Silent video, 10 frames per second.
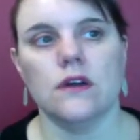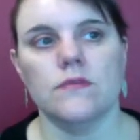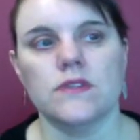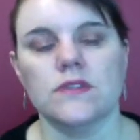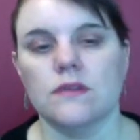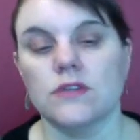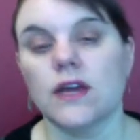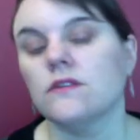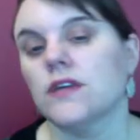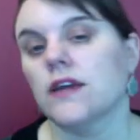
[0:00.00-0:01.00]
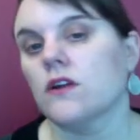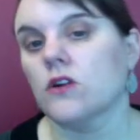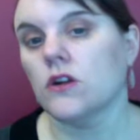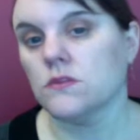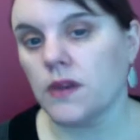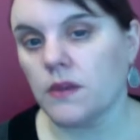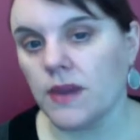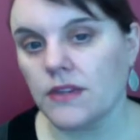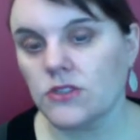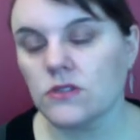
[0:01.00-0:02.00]
the same title tag across many
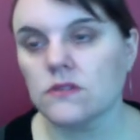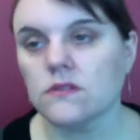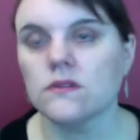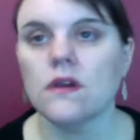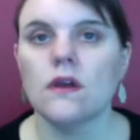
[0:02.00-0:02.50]
pages,